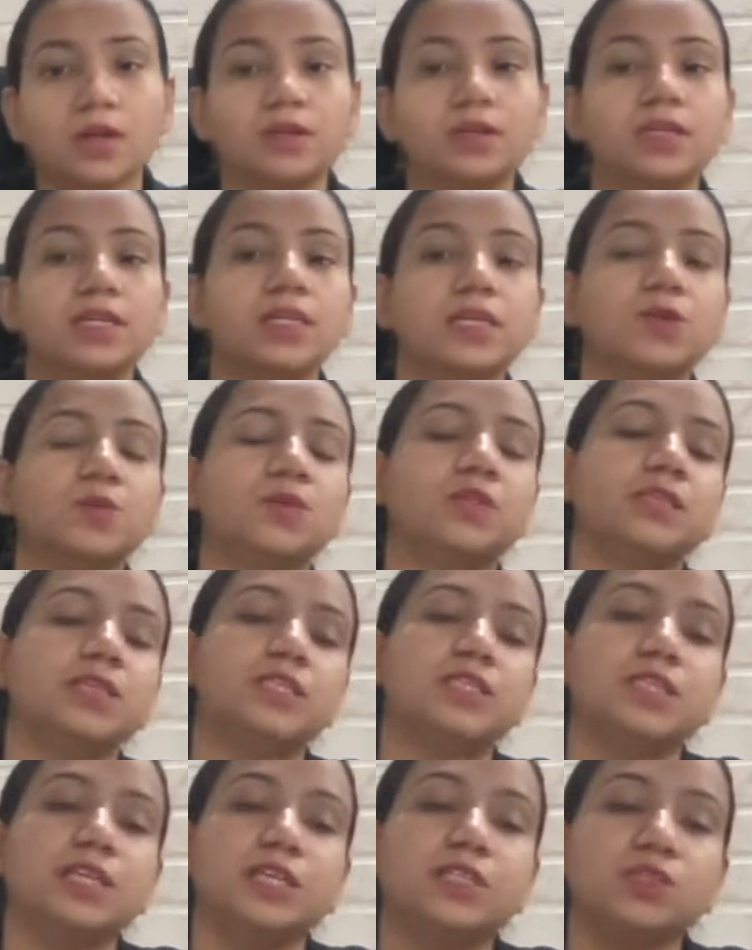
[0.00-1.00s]
Clear with
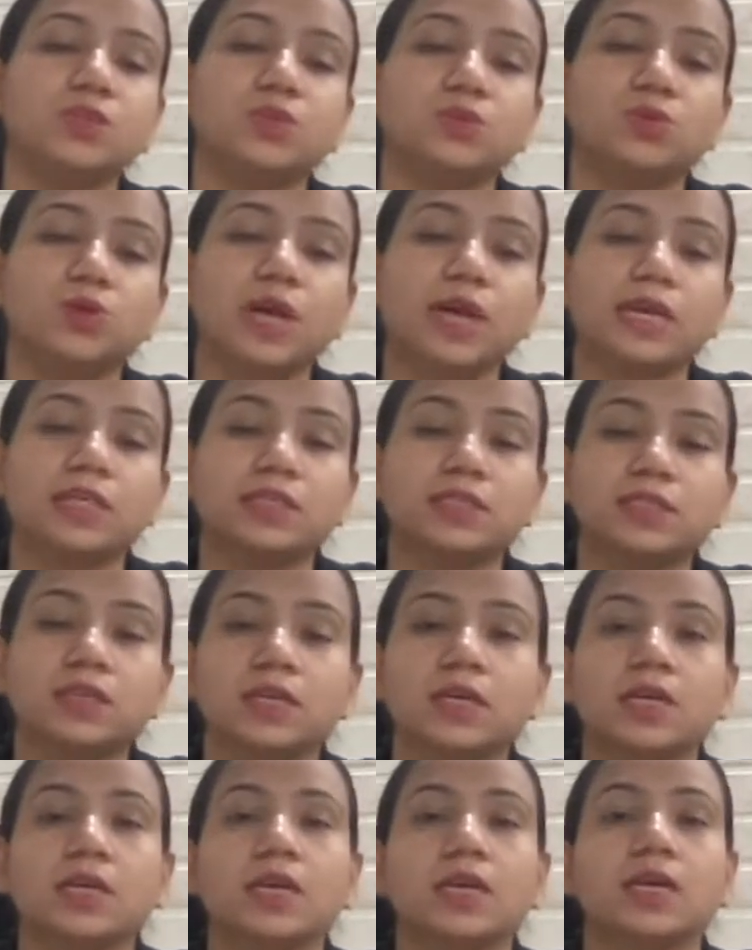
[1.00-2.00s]
it? Yes or no, guys?
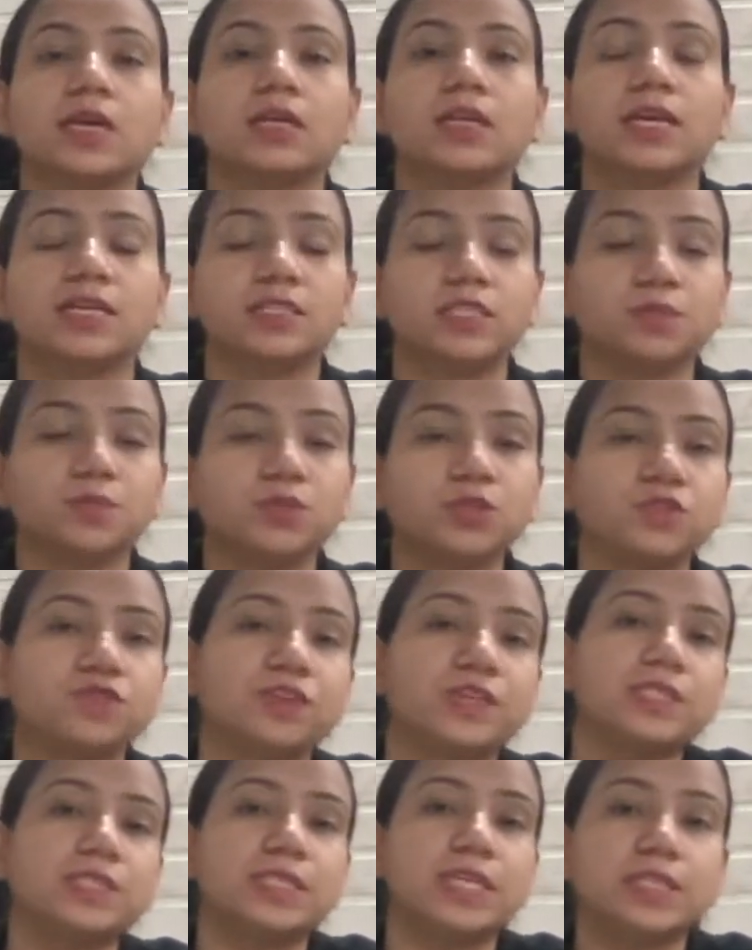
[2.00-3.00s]
Like suppose if
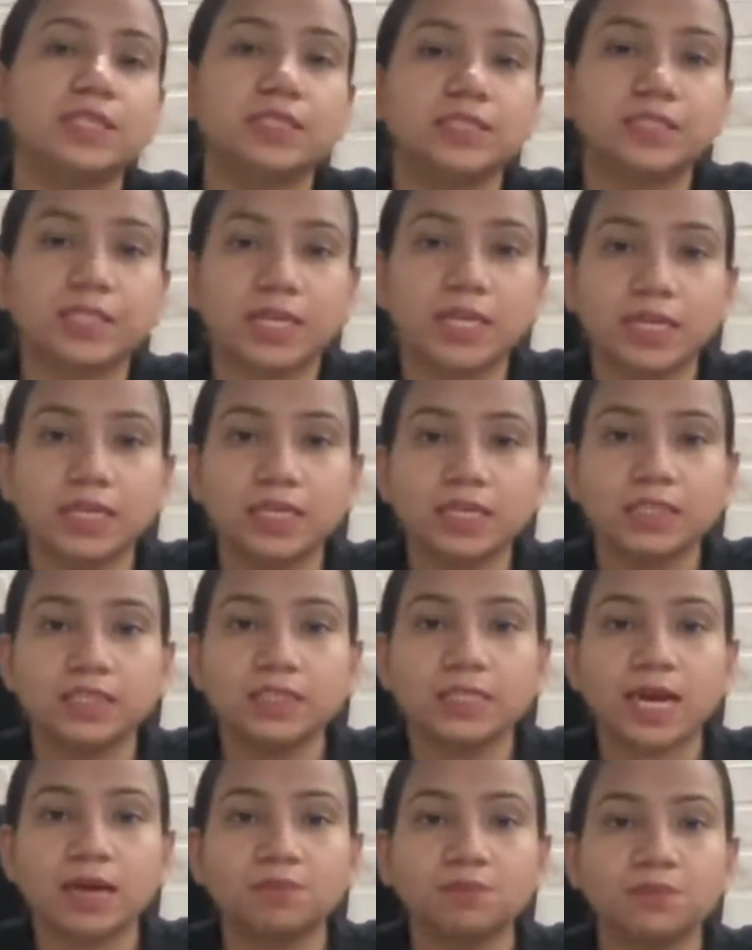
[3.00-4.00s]
I say the second
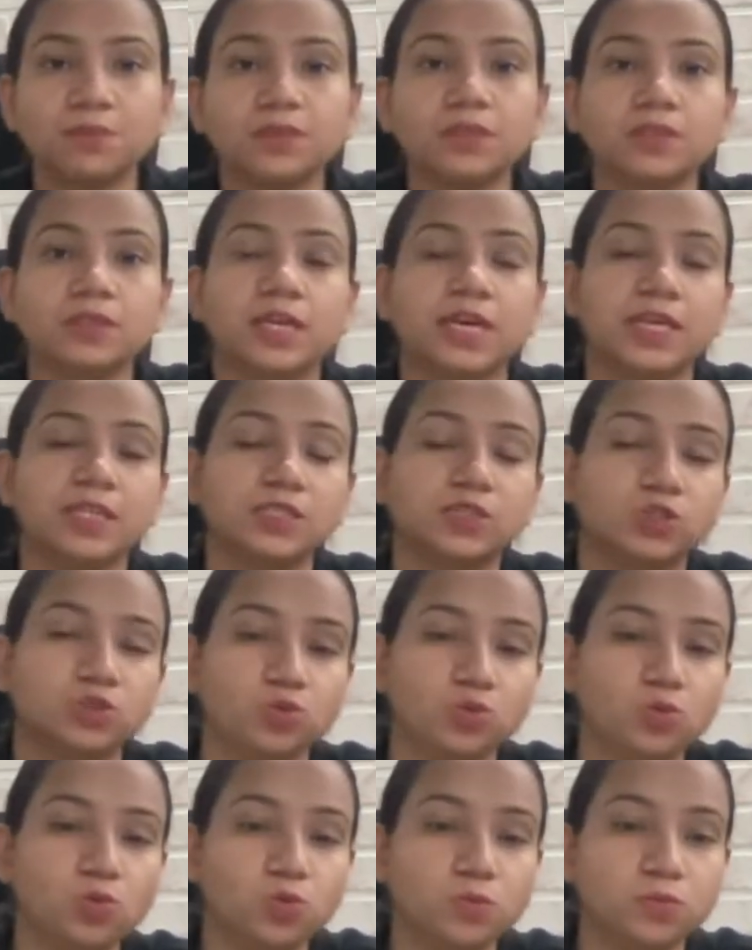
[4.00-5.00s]
example, case
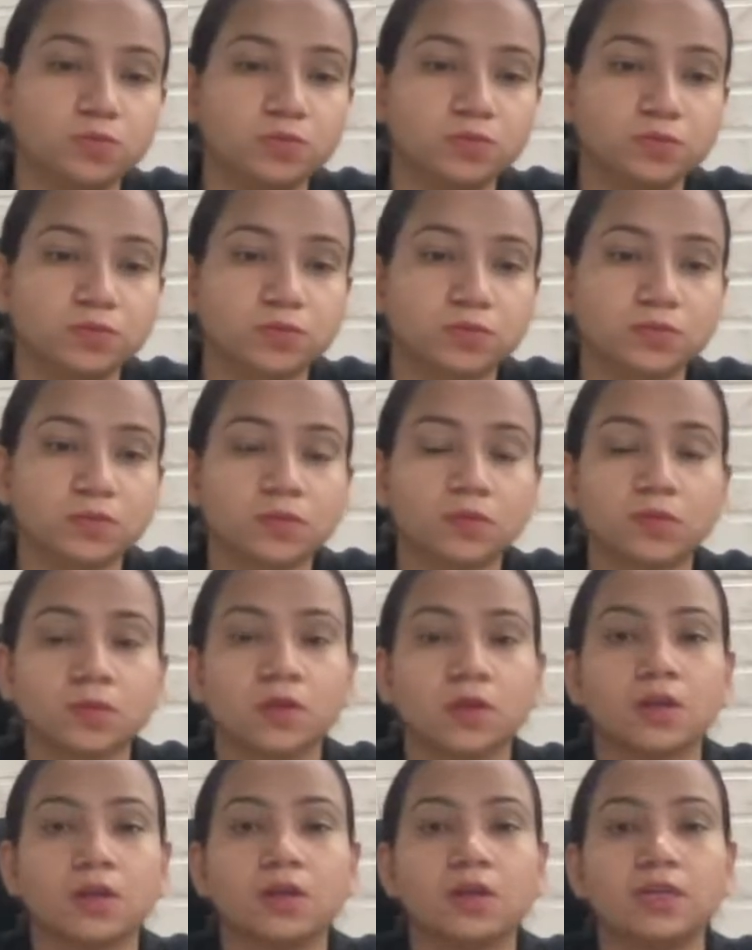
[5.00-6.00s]
2.
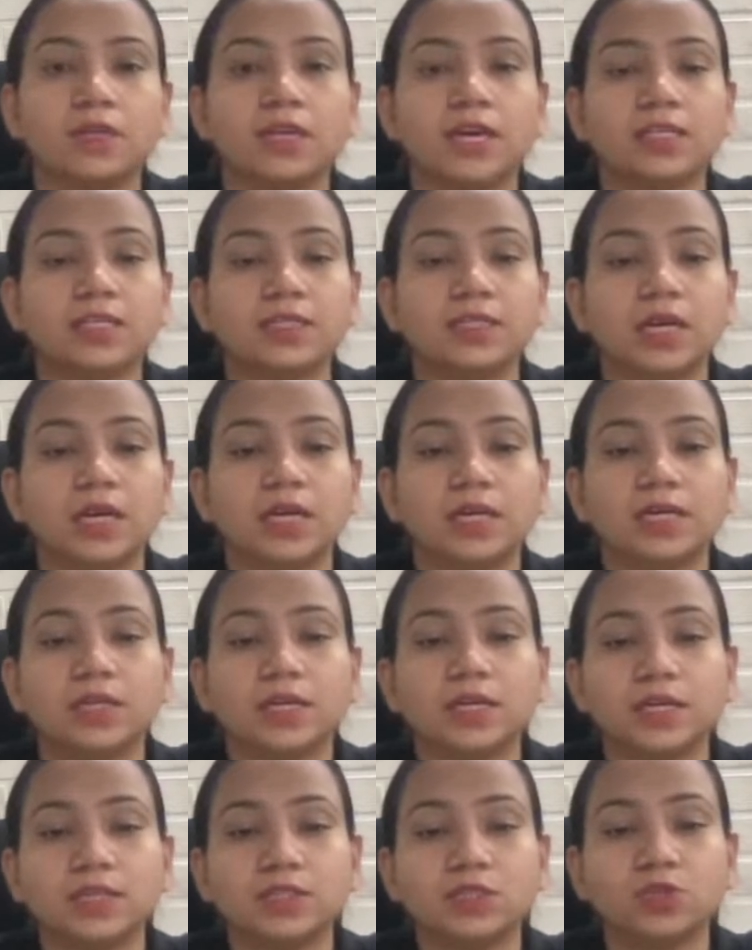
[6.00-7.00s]
Yes,
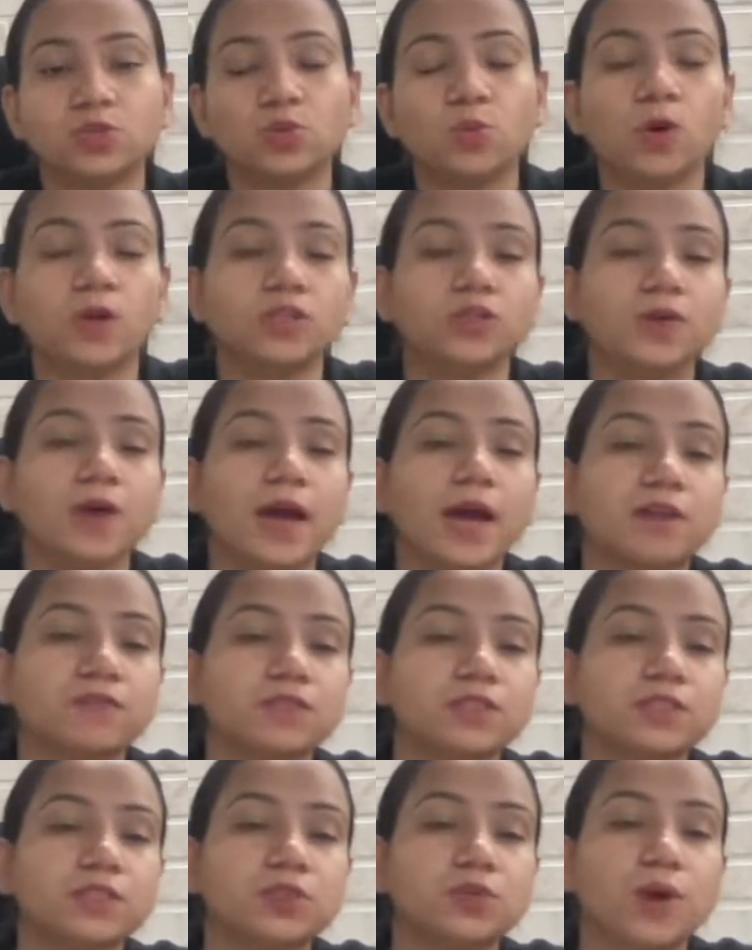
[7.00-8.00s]
case 2, what you have
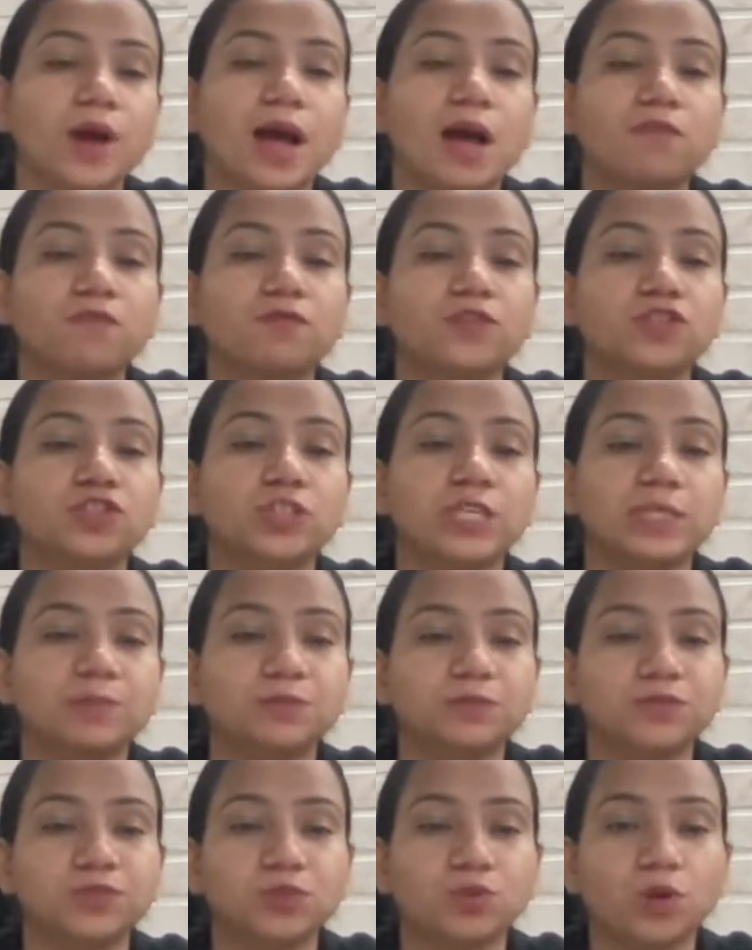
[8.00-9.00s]
is, you have which type
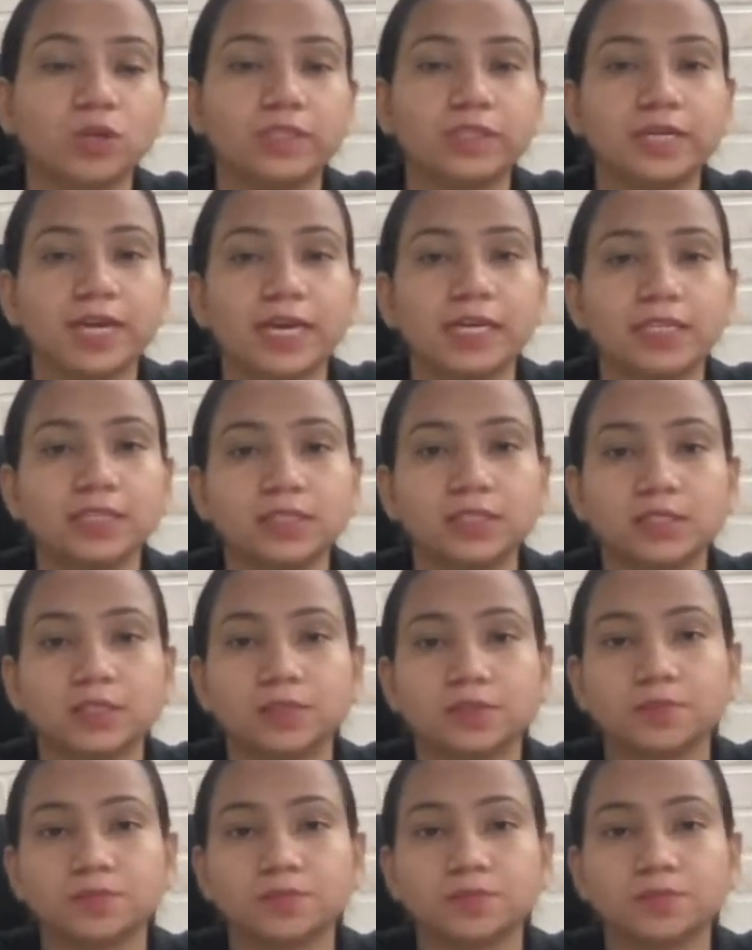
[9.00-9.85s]
of salt, guys?